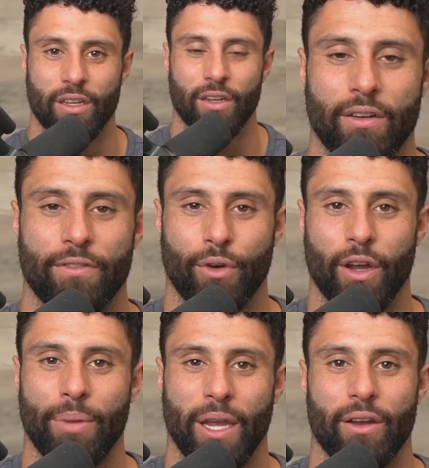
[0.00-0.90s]
for a
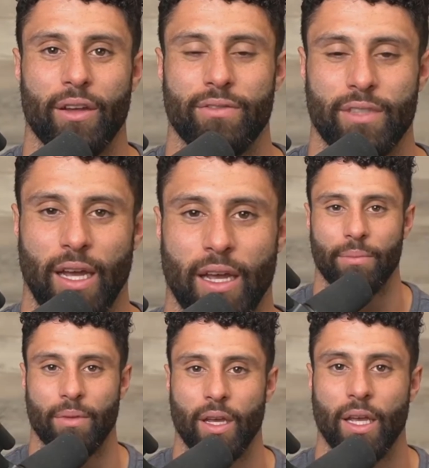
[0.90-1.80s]
period of time.
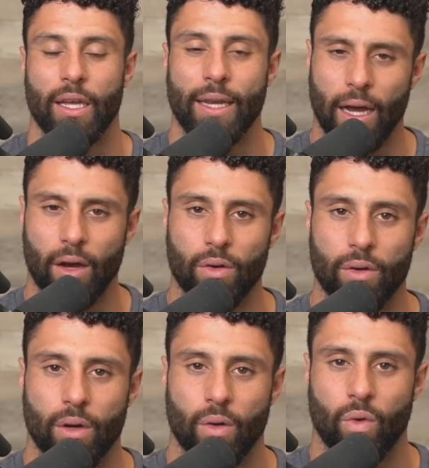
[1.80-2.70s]
Now,
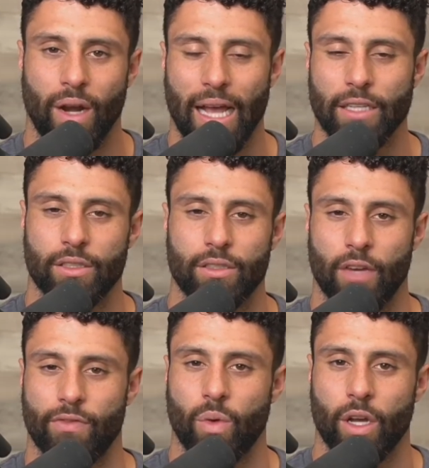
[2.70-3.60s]
when I ask yourself
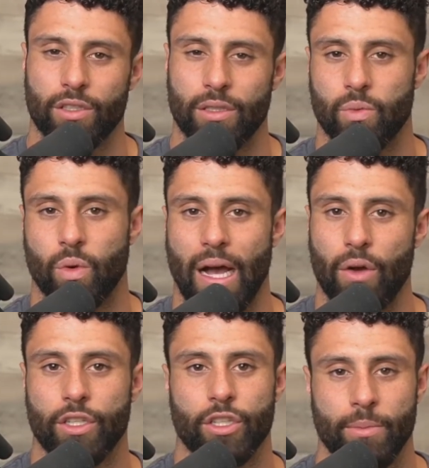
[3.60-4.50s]
the question is, well, how
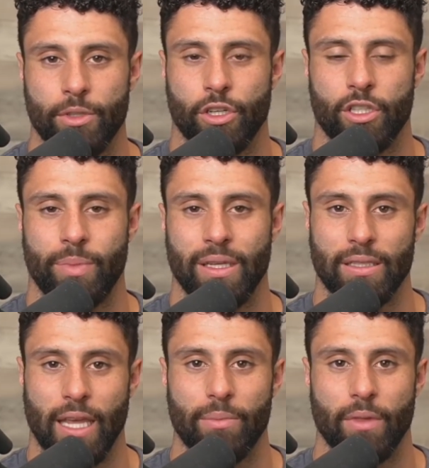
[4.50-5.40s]
can term insurance be a
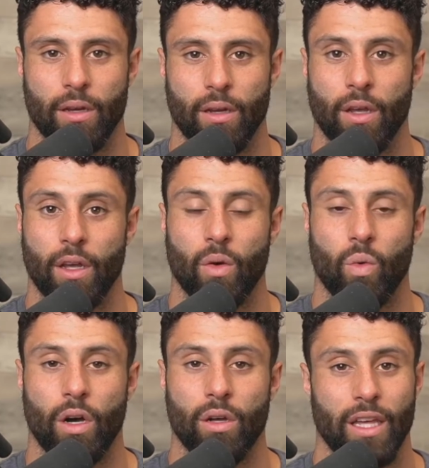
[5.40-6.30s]
scam then?
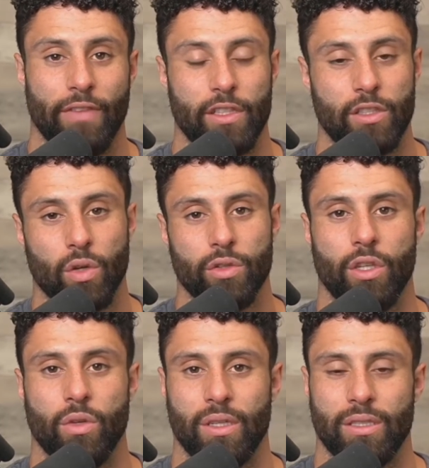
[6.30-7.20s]
Well, if it's sold to
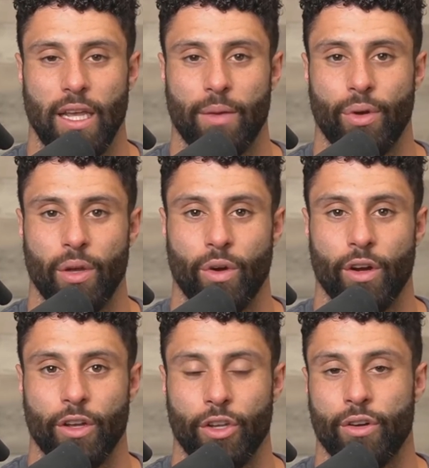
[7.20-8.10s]
you in a standpoint
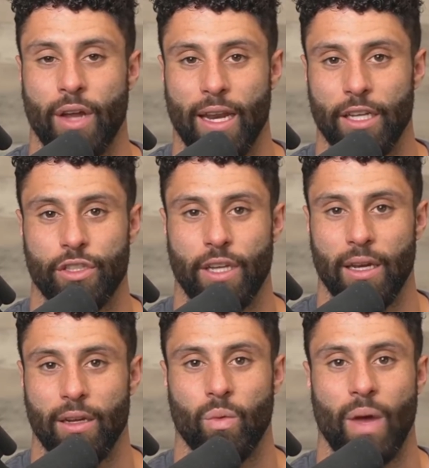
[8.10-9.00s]
where you're not educated
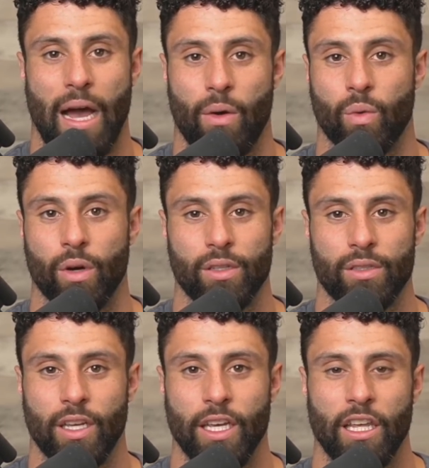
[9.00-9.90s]
in how it works,
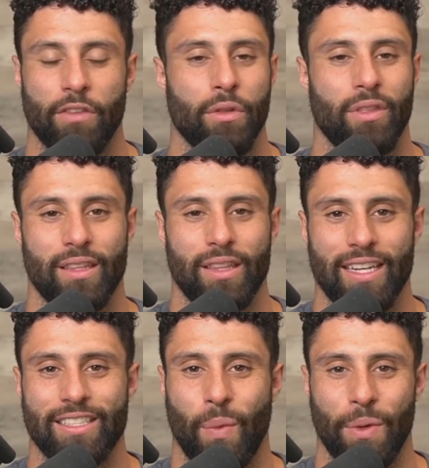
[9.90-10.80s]
if you think that
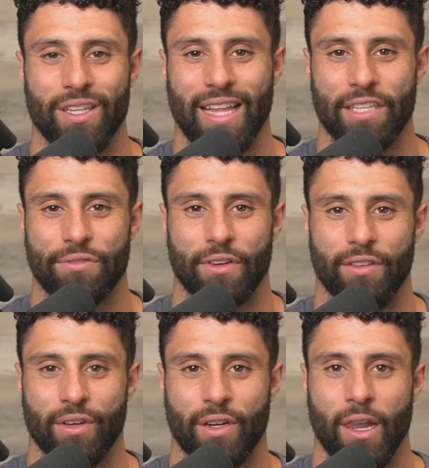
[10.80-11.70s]
it's going to last
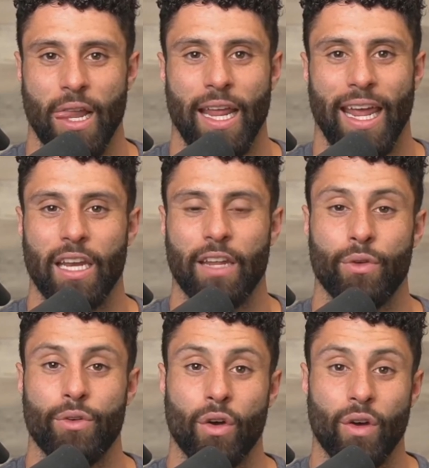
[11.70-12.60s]
forever, and if you
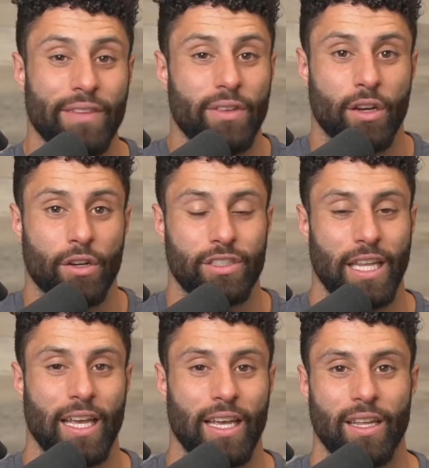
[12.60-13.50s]
don't even
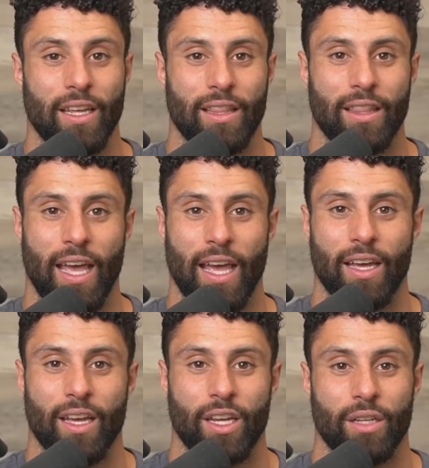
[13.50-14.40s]
understand that
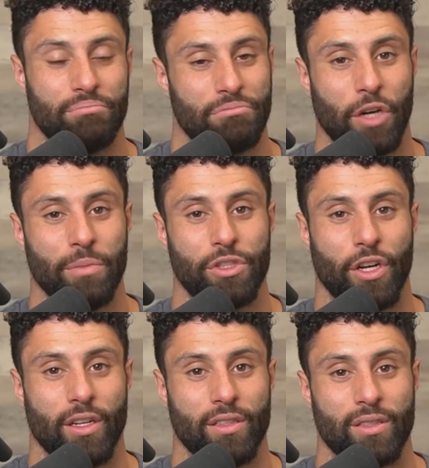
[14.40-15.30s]
term
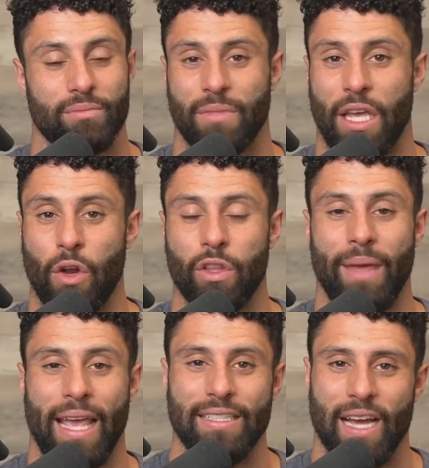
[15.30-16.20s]
insurance, it only
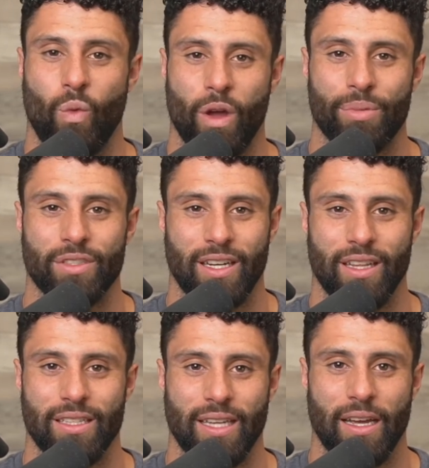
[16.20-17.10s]
pays out 1% of the
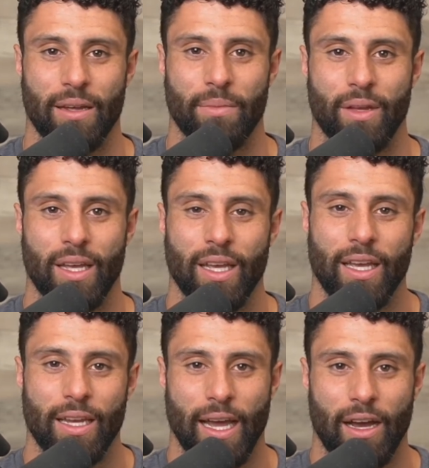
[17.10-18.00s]
time.
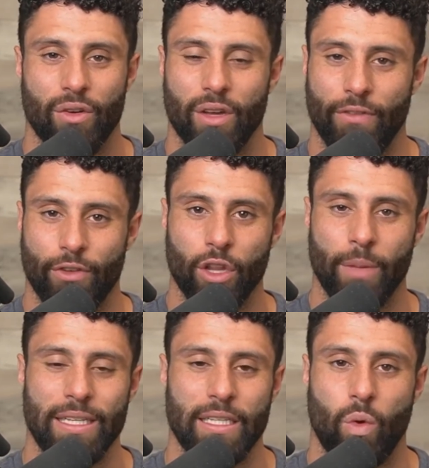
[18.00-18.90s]
Now, if it only
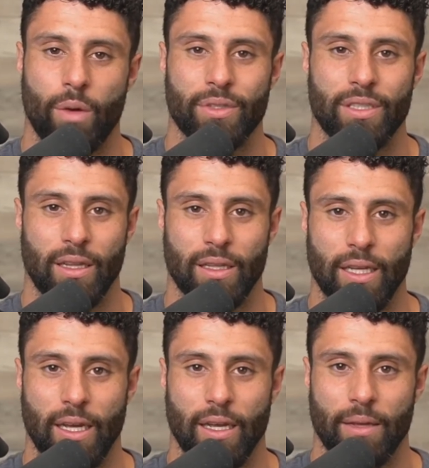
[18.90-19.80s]
pays out 1% of the
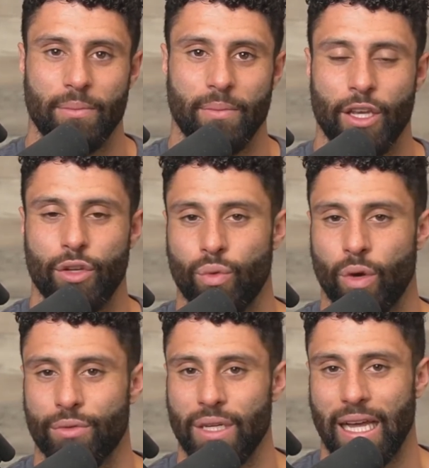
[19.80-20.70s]
time, and you
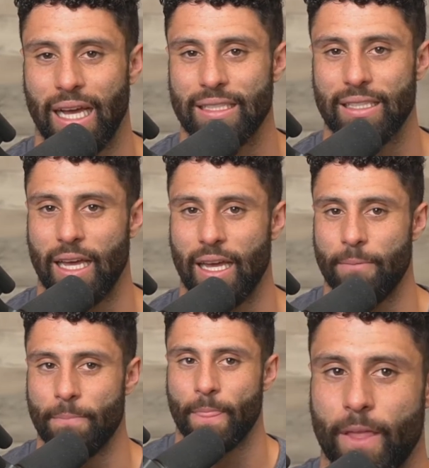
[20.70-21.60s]
realize that
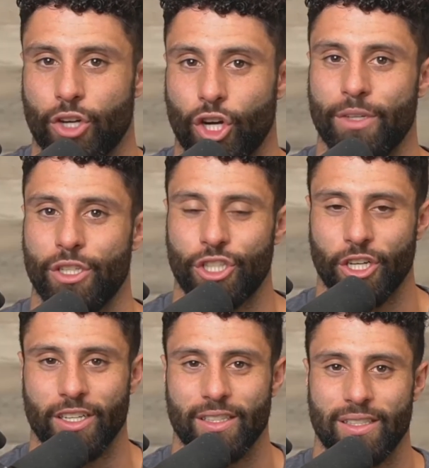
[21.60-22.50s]
term
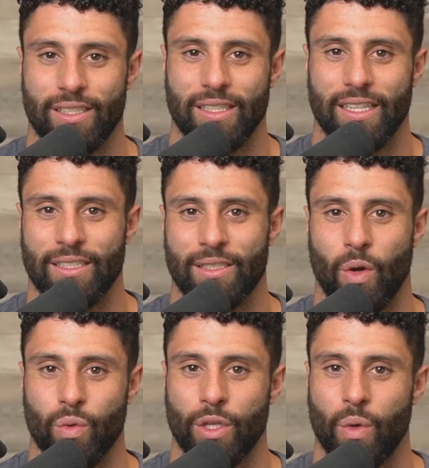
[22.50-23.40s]
insurance is
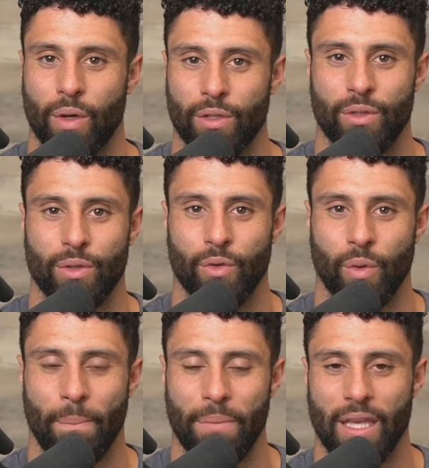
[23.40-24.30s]
only going to
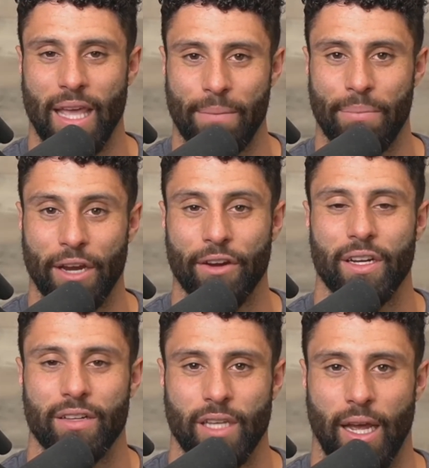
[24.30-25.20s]
be a period
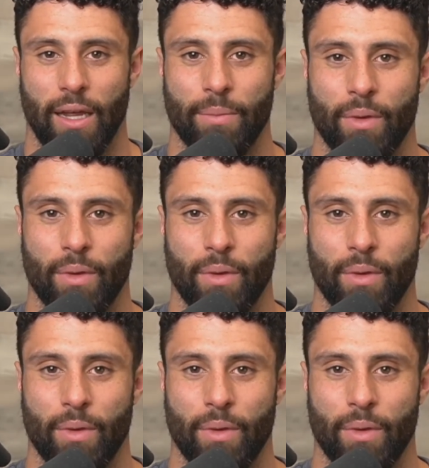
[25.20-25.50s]
of time,